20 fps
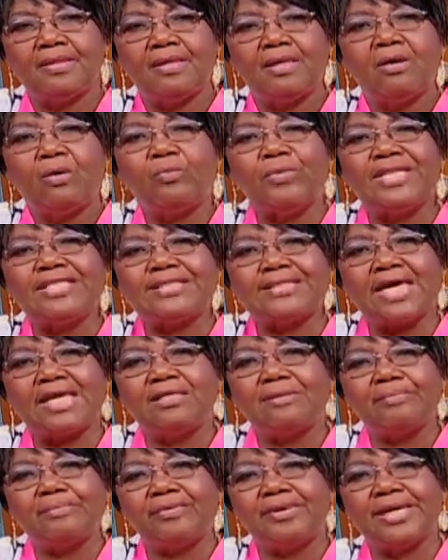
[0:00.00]
We
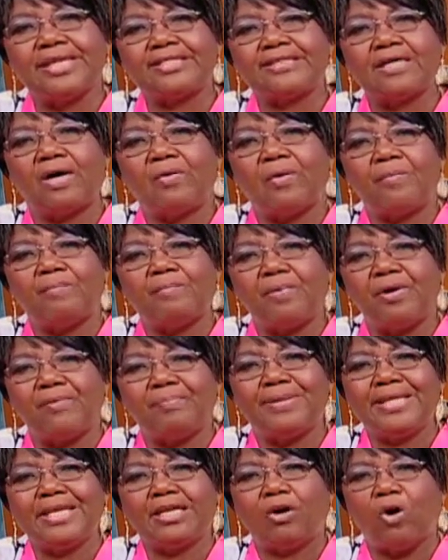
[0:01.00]
celebrate our
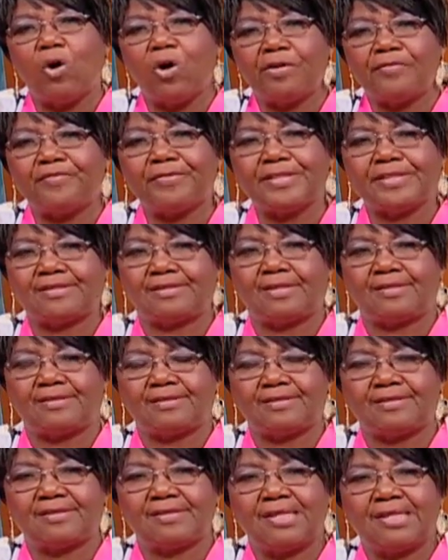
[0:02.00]
public
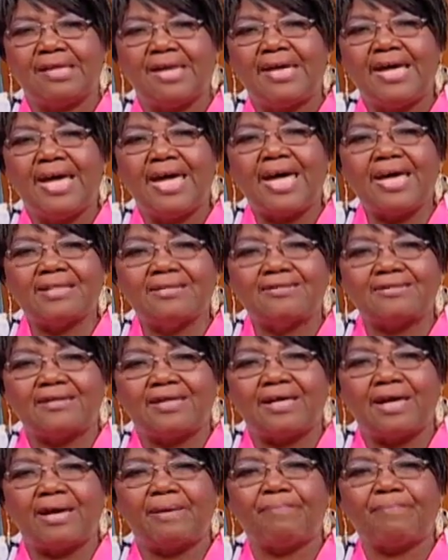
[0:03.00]
officers,
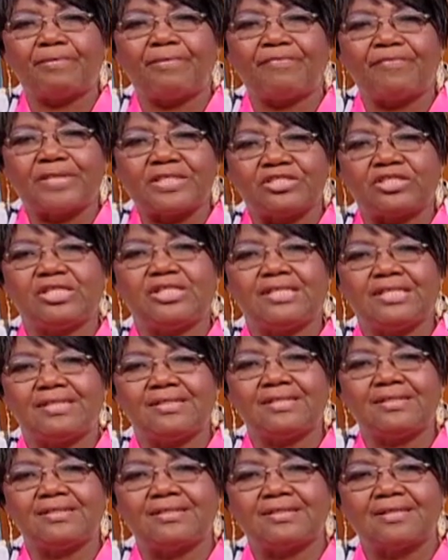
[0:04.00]
healthcare
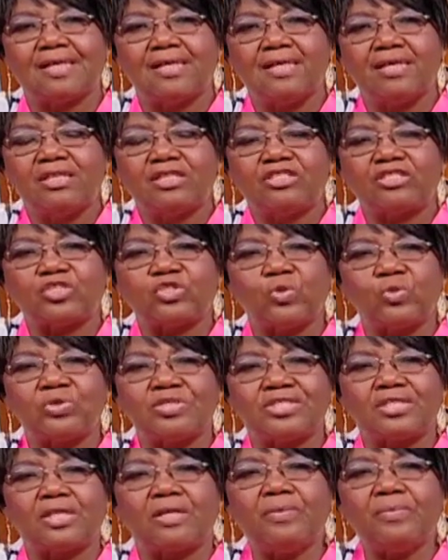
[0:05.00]
professionals,
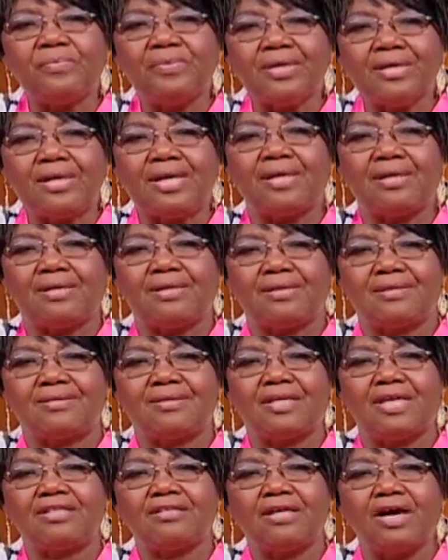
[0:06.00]
social workers
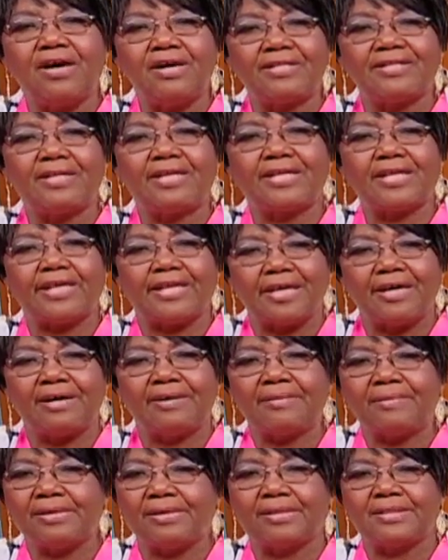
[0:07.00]
and other
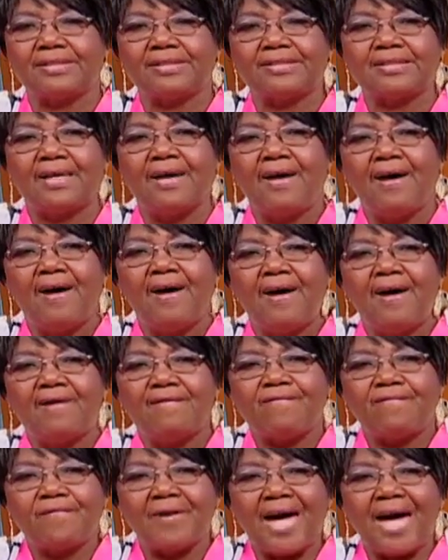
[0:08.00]
carers,
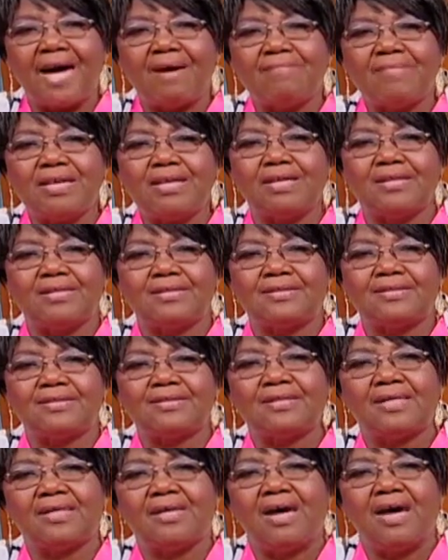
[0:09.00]

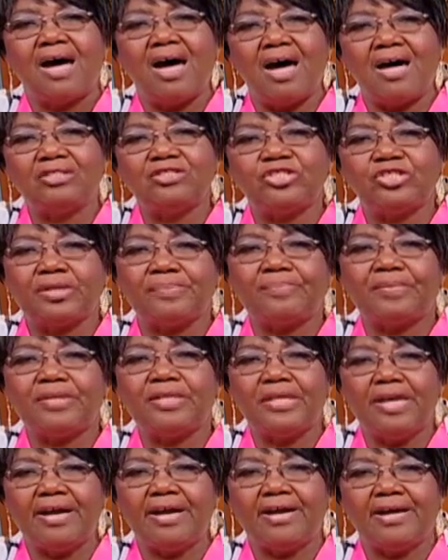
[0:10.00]
farmers,
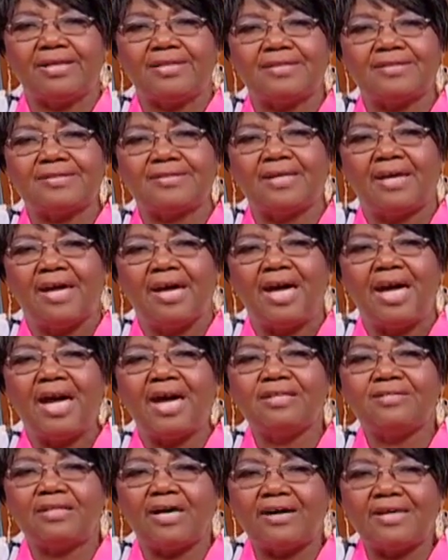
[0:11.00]
entrepreneurs,
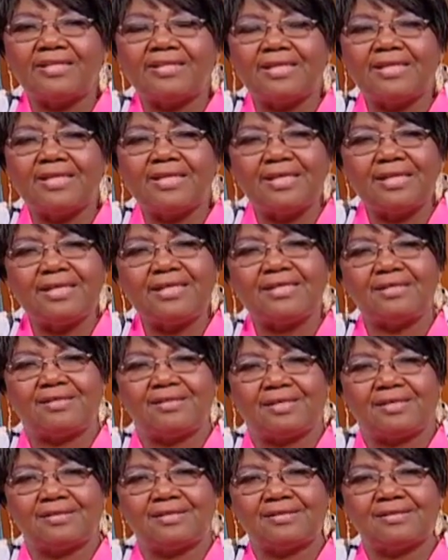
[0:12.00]
and other
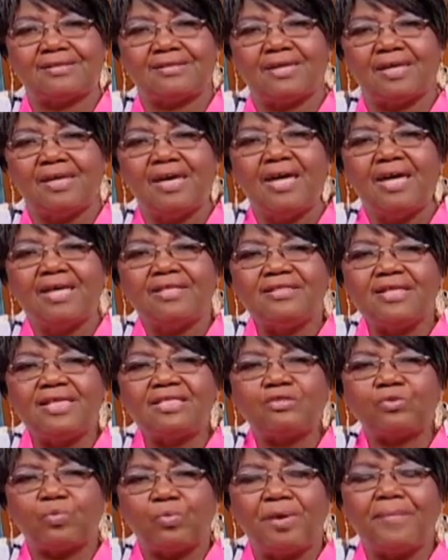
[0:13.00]
leaders.
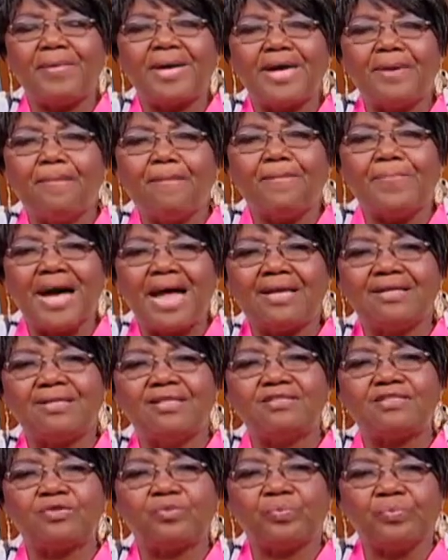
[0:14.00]
These women
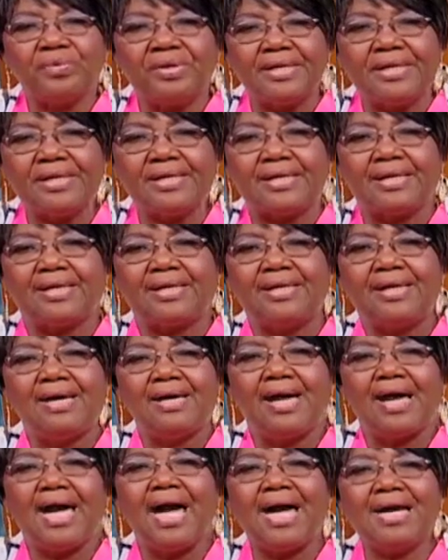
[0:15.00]
balance work
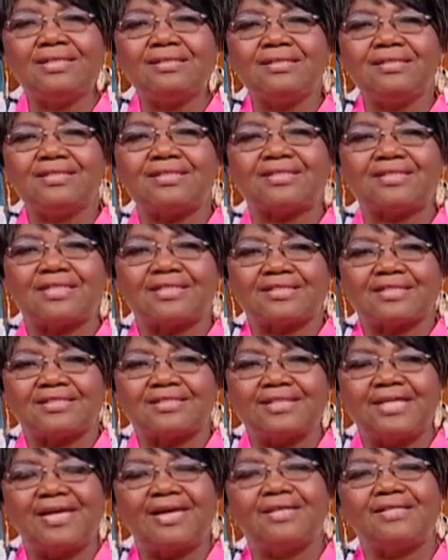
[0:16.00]
and
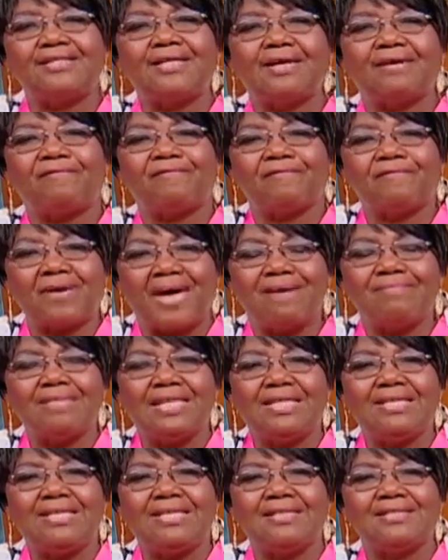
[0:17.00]
sustain their
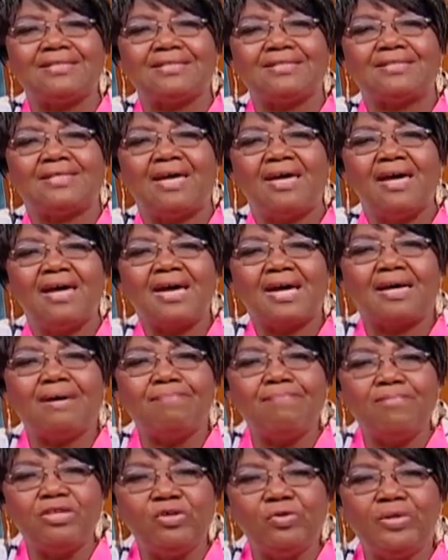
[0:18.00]
families,
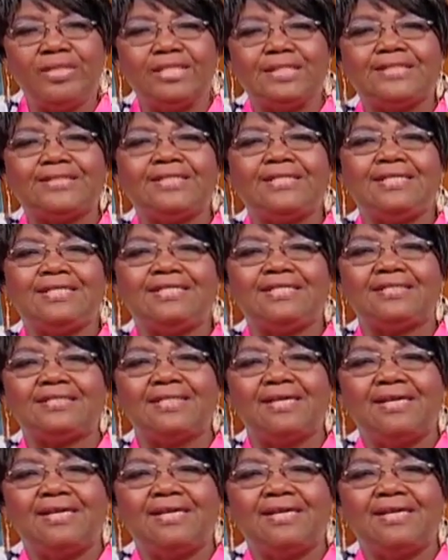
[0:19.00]
communities,